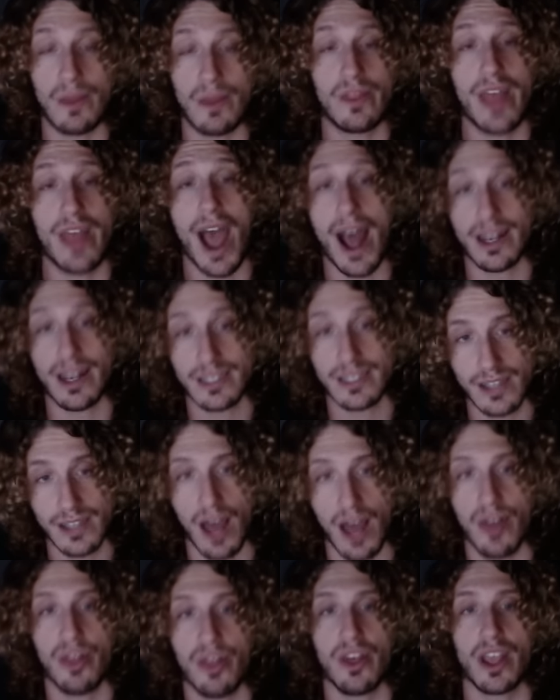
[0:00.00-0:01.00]
And that's,
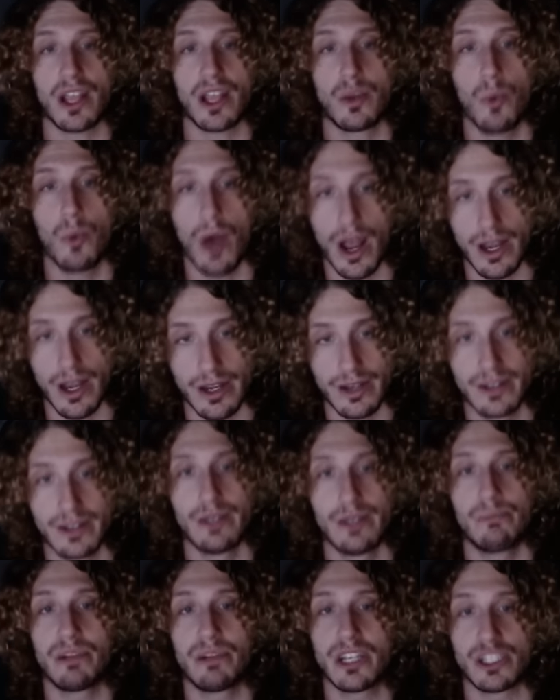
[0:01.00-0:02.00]
I think, when
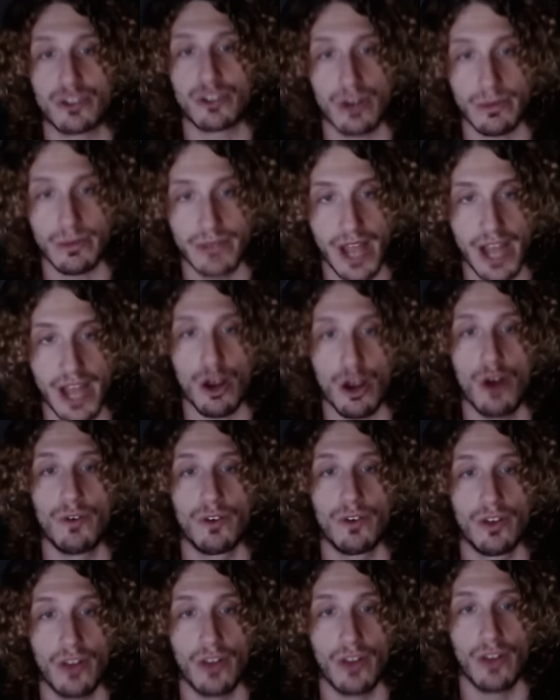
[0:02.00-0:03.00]
the B Stream
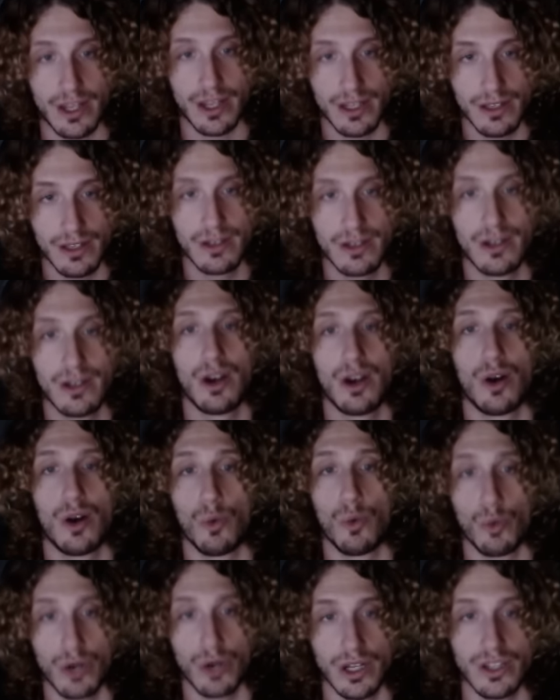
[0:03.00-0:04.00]
takeover like
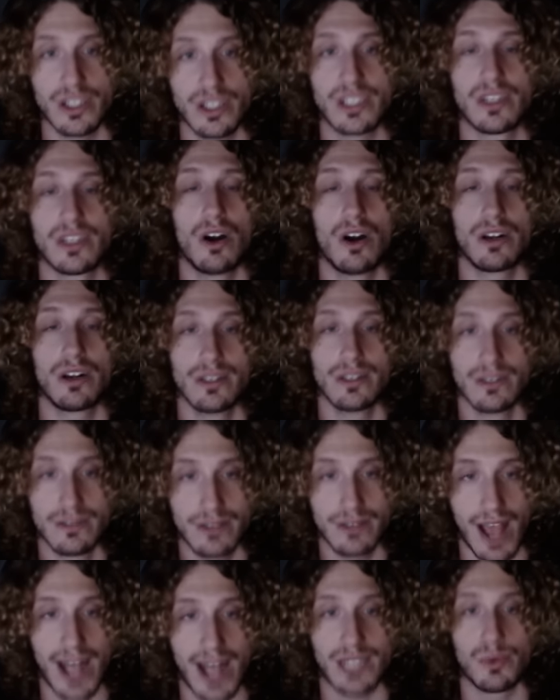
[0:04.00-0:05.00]
really started.
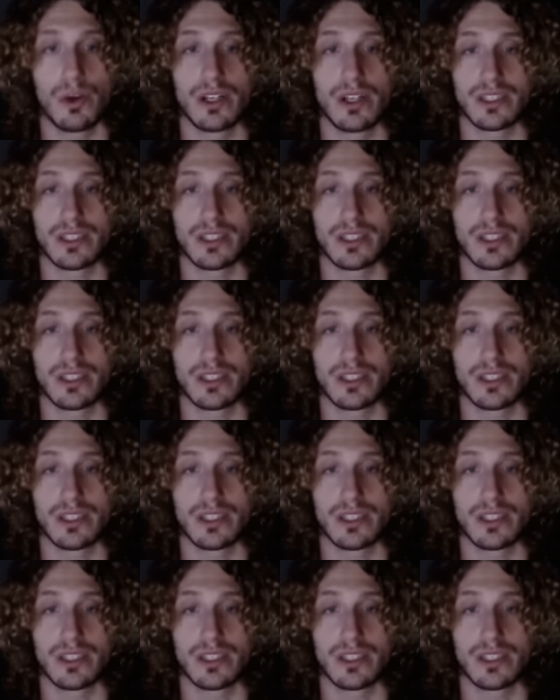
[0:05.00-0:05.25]
That's when it